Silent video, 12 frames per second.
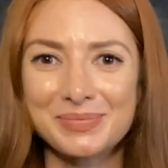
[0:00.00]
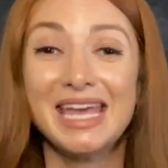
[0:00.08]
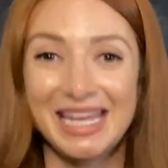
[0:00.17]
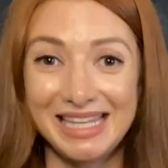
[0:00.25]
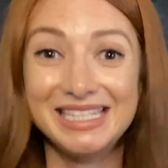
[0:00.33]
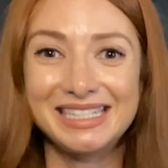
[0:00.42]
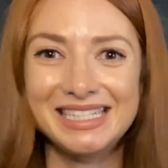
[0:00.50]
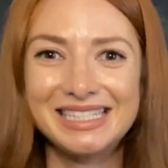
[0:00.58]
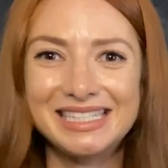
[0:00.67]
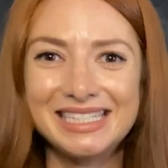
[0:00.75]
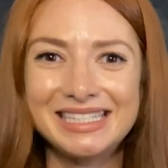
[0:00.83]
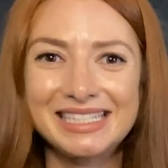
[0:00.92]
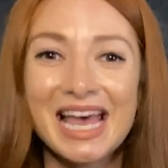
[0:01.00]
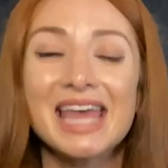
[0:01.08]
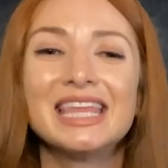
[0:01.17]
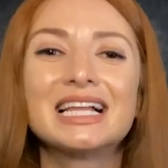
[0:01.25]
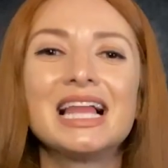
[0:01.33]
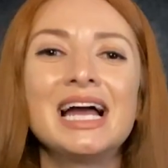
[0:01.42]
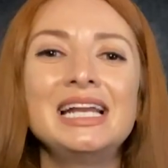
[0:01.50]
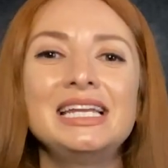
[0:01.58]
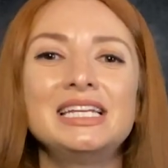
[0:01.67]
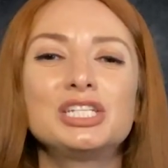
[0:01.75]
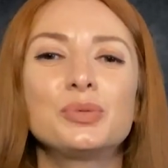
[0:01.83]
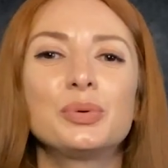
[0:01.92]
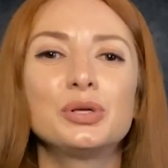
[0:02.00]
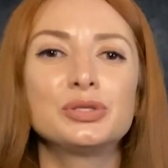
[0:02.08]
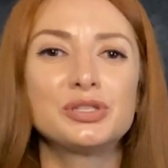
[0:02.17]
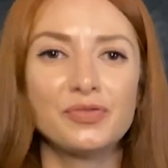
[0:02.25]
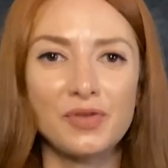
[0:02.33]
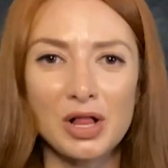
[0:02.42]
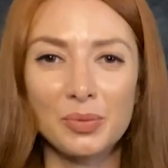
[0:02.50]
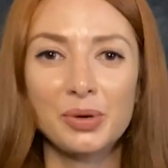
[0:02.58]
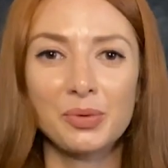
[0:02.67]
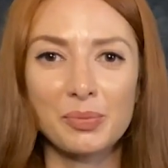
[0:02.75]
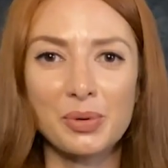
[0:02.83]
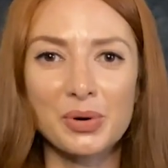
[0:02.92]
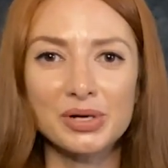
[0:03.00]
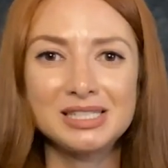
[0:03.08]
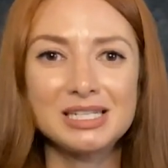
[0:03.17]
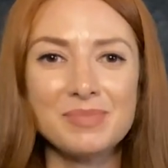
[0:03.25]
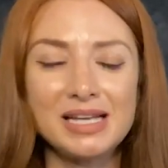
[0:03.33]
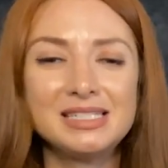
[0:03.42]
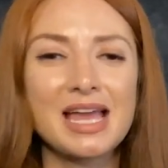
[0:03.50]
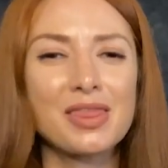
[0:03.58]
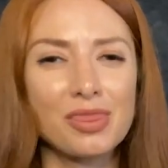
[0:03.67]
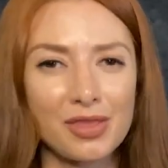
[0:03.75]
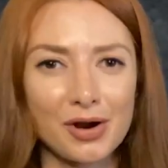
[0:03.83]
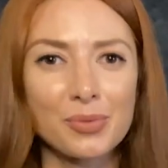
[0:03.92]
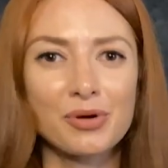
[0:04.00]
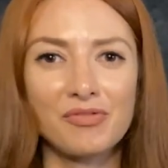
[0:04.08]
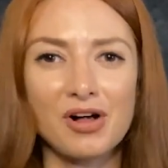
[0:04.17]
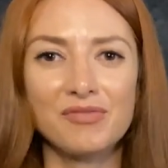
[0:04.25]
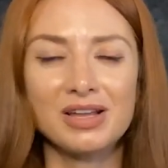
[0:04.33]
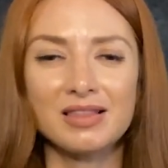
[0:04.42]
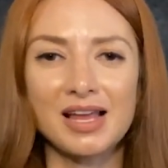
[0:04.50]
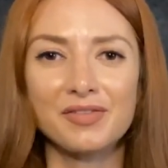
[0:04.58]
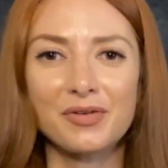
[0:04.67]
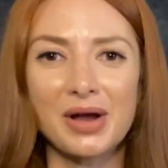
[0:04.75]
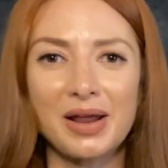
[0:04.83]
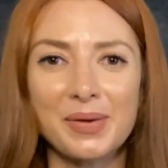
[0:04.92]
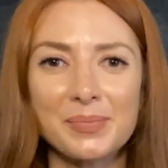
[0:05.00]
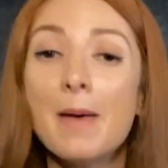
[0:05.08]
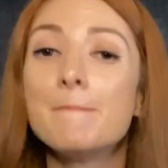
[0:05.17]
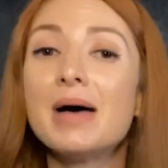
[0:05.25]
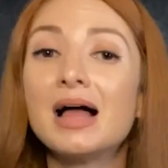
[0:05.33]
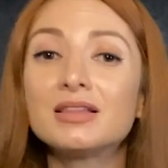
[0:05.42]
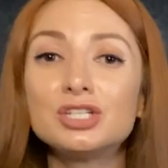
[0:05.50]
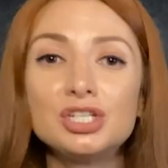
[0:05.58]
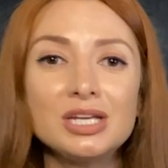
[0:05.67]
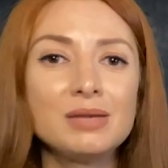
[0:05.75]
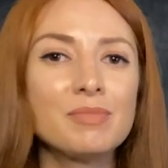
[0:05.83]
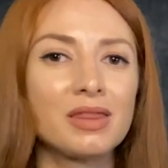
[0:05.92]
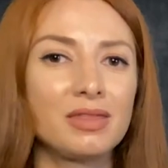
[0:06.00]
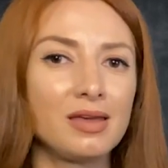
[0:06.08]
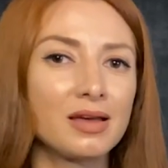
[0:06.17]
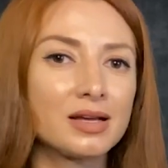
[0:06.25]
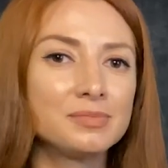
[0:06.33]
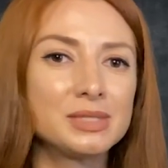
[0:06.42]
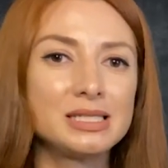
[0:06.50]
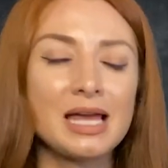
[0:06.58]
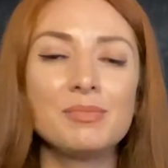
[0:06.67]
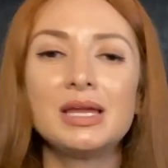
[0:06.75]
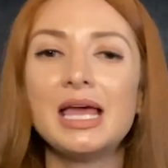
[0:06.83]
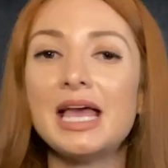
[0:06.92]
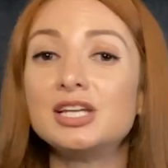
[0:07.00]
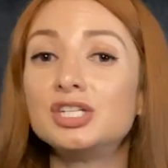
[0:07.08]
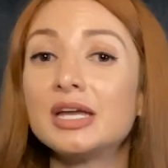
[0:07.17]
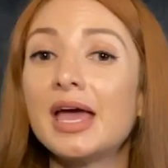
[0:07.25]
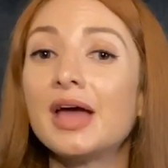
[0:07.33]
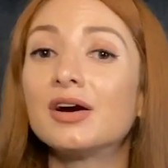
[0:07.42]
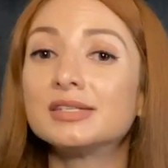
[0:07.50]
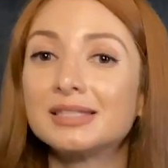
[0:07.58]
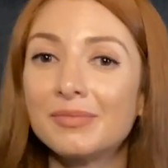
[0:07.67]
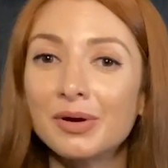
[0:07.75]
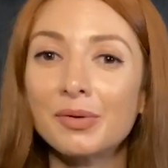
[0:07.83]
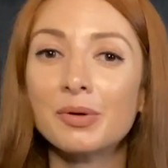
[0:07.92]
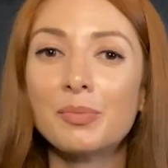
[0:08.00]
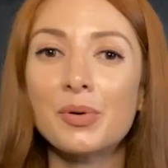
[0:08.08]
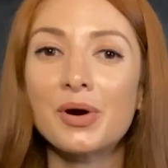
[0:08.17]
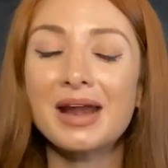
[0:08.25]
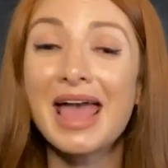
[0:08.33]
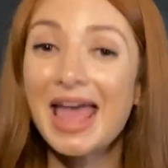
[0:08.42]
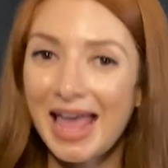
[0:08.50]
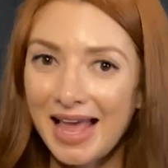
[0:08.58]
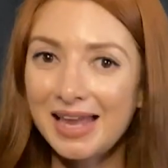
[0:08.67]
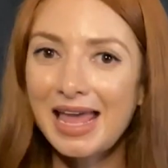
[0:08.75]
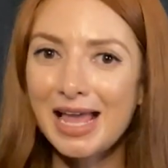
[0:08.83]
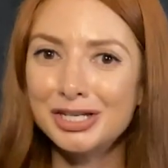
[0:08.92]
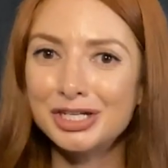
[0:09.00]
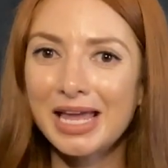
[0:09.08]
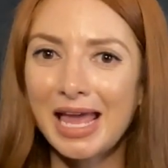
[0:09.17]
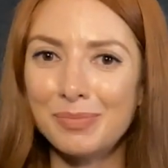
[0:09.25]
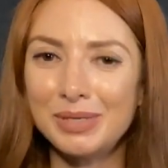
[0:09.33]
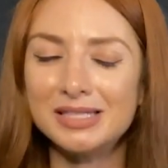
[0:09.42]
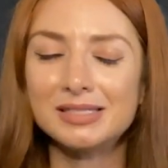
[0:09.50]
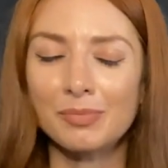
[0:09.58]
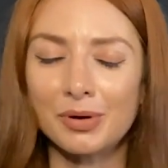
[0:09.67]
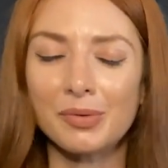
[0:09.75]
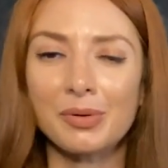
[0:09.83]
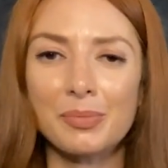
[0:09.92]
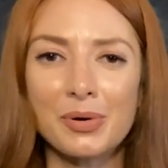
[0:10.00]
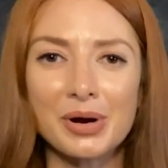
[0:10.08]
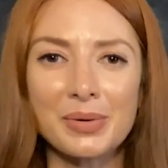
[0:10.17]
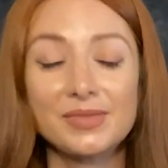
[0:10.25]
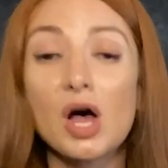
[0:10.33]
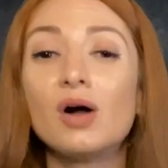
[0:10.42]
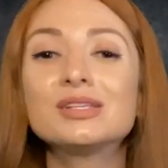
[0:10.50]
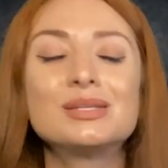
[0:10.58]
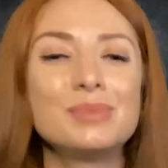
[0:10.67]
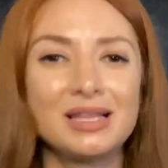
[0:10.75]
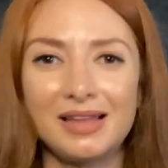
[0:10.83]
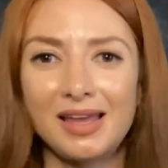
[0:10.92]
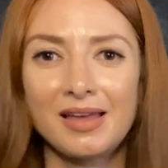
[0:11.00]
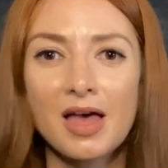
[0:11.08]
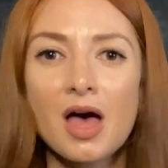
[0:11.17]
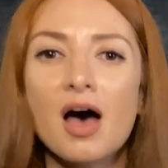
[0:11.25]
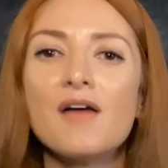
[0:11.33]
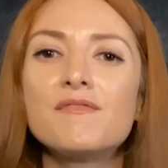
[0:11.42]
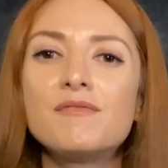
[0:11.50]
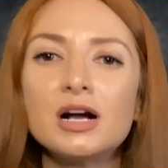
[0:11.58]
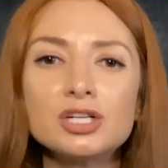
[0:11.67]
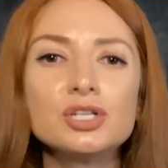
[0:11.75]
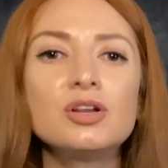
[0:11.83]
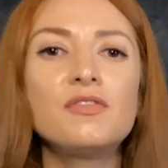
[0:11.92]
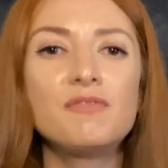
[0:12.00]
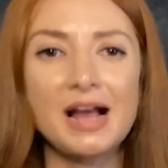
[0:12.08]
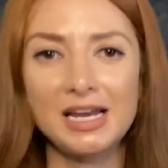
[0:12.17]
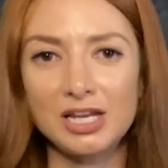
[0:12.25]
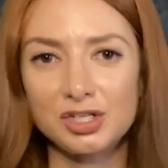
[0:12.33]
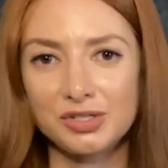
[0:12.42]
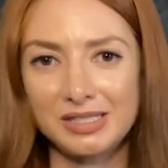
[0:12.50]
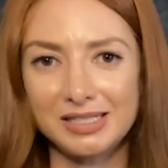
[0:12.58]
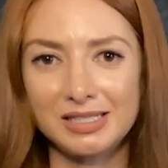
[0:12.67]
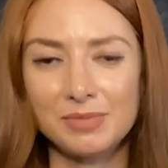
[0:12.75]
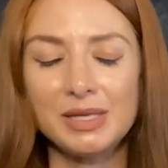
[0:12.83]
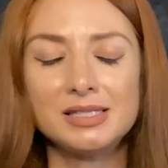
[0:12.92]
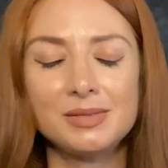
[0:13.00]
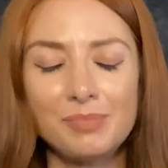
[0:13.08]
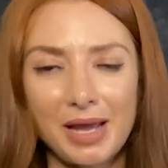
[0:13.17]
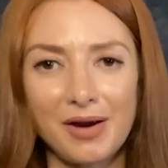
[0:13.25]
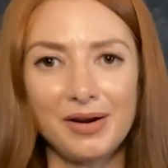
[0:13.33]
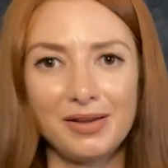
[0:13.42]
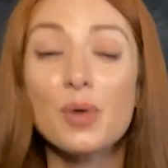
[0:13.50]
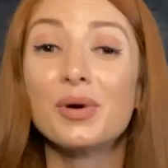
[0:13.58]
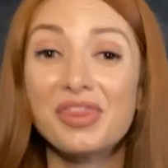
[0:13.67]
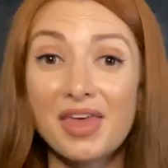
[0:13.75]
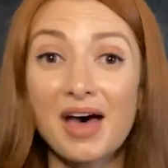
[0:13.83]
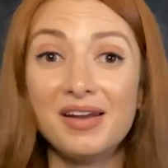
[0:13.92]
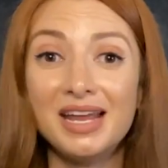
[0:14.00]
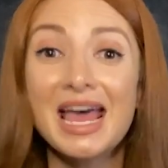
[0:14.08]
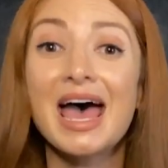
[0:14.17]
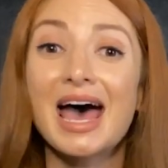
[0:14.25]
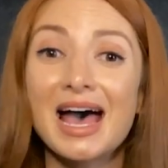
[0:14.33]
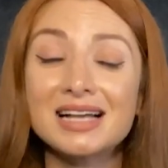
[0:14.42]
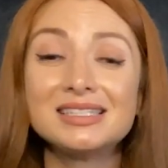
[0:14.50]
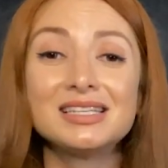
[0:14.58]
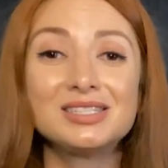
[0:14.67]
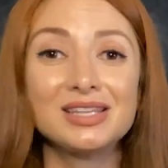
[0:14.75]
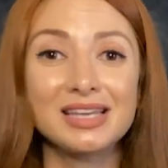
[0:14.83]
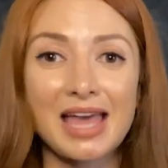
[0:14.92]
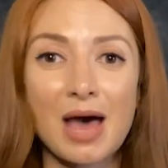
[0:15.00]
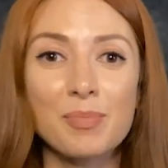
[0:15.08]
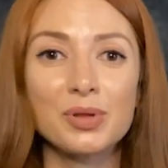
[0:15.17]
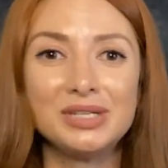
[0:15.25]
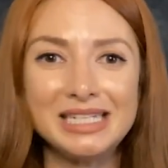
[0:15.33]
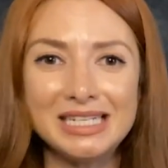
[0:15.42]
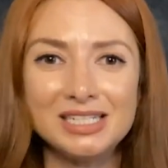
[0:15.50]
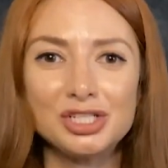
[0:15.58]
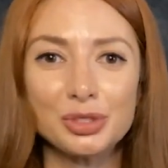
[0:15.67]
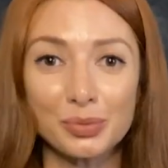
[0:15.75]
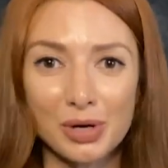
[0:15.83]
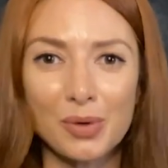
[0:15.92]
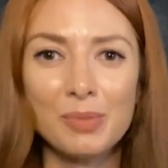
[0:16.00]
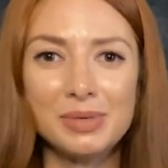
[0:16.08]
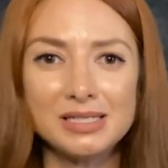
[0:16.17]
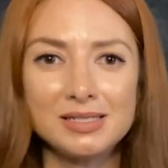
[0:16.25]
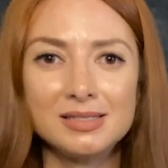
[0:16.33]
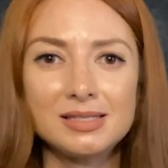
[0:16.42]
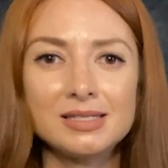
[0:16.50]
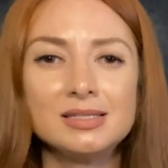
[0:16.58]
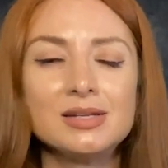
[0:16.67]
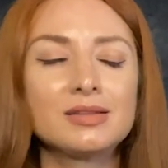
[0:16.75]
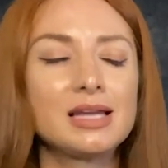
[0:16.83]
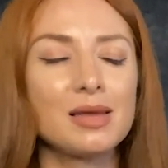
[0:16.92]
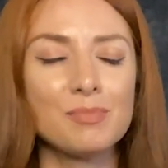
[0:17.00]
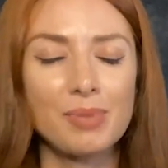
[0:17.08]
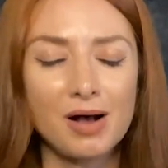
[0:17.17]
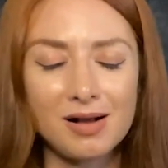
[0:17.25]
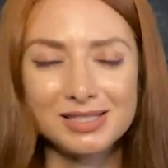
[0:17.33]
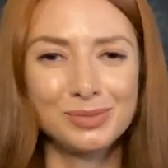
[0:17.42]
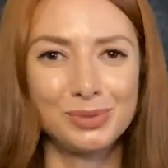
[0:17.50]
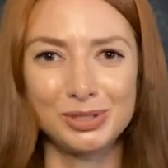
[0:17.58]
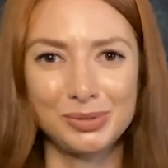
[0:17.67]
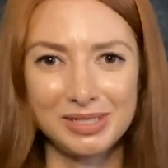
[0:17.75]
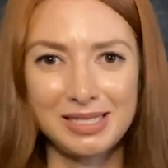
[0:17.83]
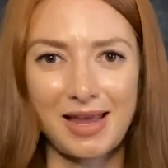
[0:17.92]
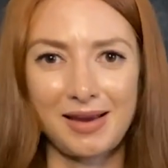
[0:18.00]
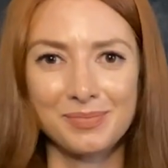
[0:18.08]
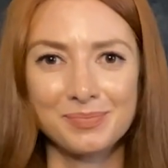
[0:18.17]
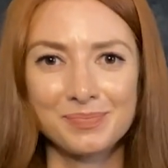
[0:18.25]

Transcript: In this instance, the client needed to produce the following reports to maintain their revolving line of credit: balance sheet, monthly income statement, aging AR summary report, and aging AP summary report. Ultimately, a functional financial system is imperative. Without it, access to the capital needed to grow a business is nearly impossible to attain.